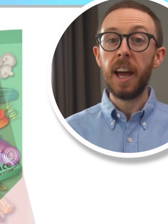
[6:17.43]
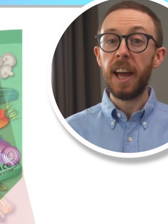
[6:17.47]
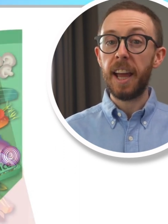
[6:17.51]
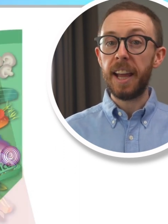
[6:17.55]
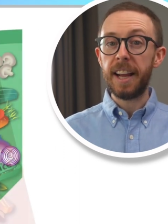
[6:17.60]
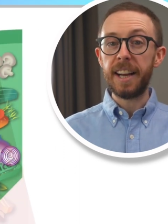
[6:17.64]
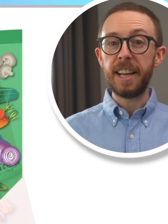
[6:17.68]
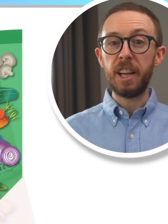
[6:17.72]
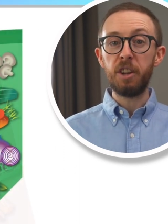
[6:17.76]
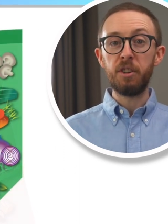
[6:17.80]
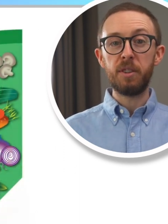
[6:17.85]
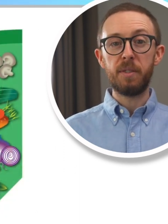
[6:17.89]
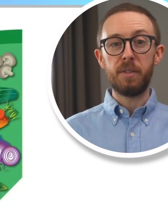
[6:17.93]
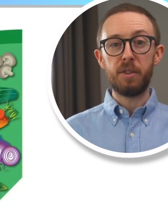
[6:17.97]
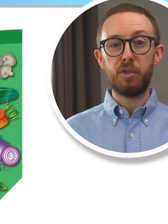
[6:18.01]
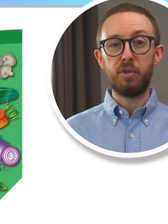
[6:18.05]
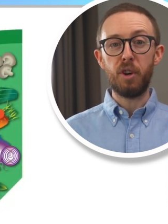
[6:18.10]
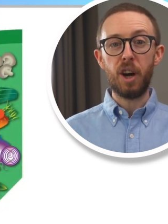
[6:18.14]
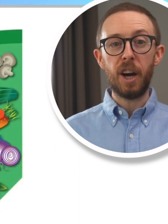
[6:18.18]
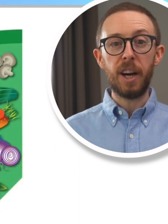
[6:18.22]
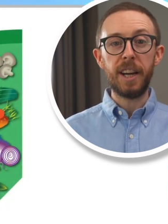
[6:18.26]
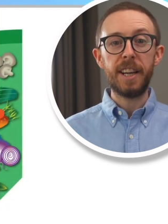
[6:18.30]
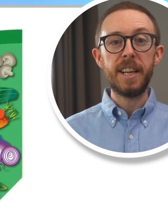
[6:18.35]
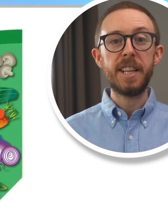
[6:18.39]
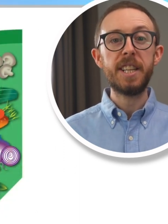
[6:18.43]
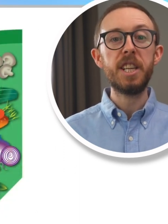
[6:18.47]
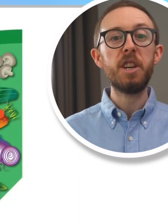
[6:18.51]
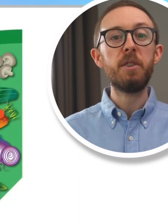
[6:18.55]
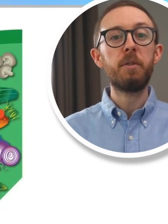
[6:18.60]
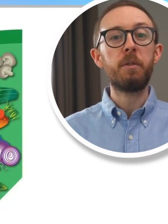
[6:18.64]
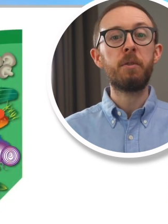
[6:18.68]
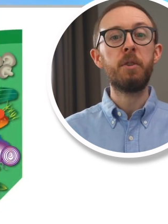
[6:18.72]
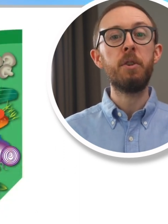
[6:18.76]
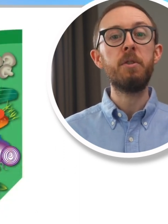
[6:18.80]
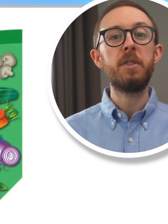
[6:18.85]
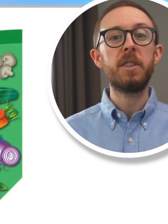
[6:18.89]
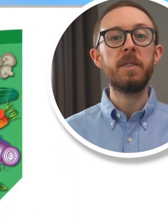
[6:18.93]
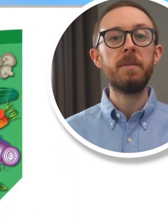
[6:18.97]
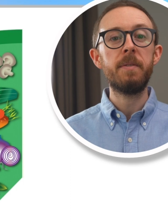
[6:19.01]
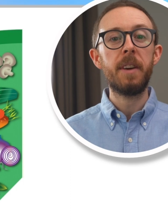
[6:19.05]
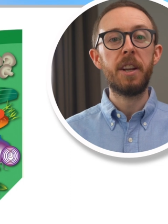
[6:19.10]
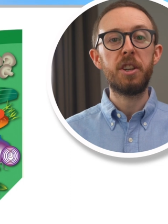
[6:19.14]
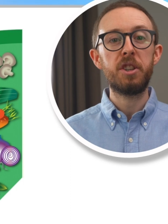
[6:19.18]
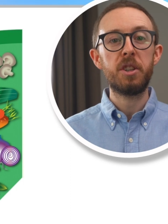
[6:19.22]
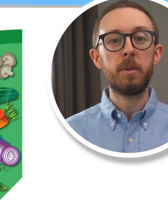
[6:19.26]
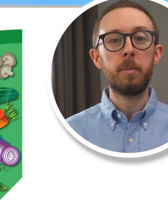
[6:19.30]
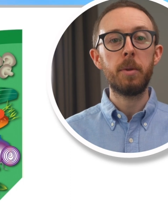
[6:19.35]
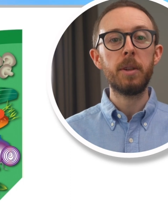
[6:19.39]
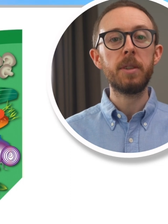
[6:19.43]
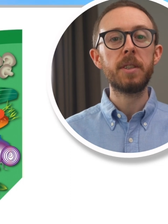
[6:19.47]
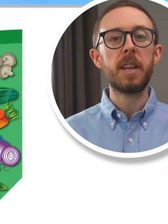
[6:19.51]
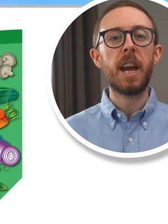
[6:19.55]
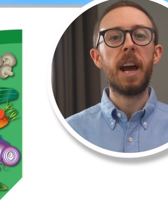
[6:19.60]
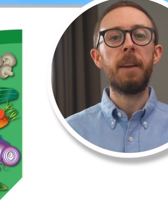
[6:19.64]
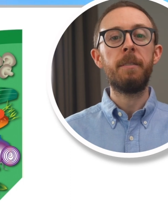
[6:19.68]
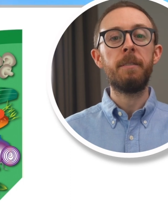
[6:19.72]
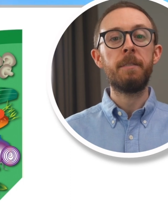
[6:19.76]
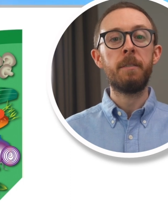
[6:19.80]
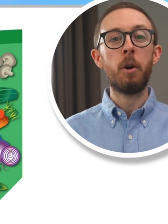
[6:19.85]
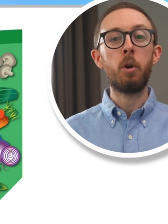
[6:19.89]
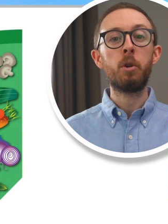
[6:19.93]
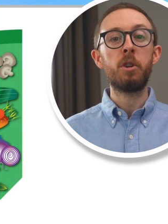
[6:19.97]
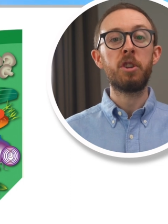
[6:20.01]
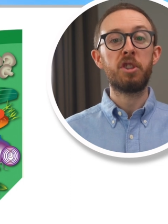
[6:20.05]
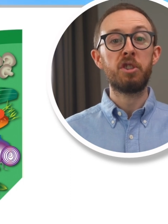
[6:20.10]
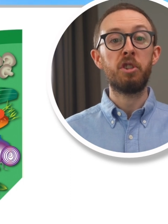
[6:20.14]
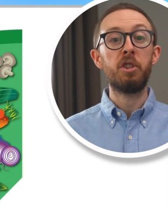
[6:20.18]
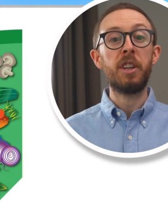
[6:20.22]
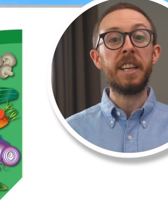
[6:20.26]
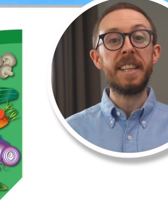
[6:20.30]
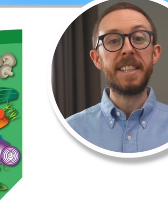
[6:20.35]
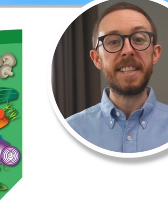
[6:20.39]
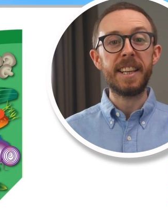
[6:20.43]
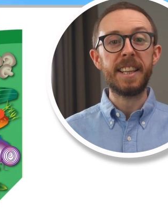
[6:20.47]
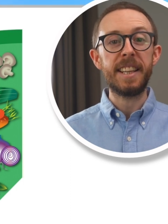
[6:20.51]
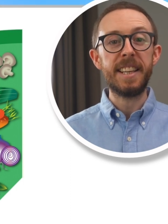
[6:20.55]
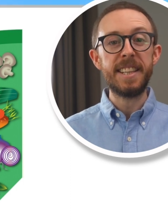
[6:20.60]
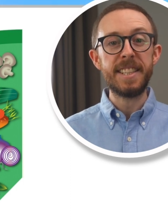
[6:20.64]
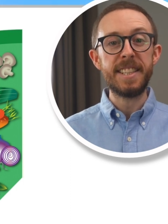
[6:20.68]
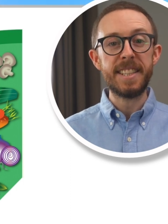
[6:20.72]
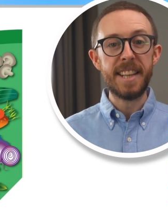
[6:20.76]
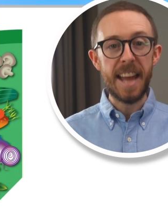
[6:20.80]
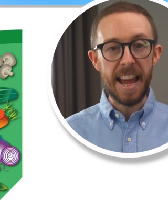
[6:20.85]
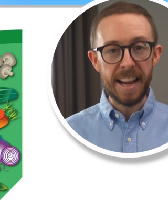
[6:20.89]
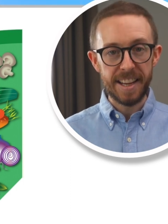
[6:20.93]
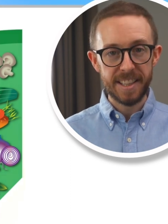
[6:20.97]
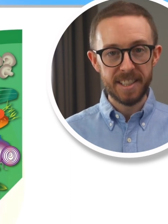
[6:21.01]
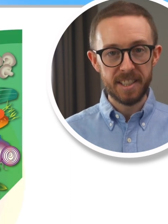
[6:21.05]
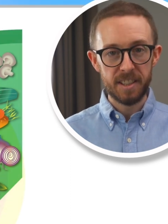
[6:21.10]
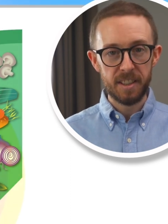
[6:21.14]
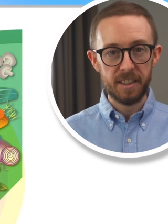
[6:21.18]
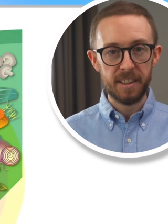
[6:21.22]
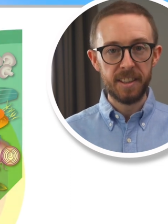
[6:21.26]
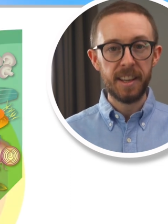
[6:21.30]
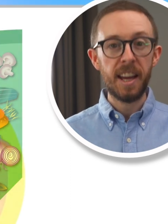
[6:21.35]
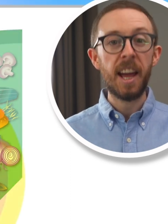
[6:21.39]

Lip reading: Include a variety of fruits and vegetables and focus on eating these next.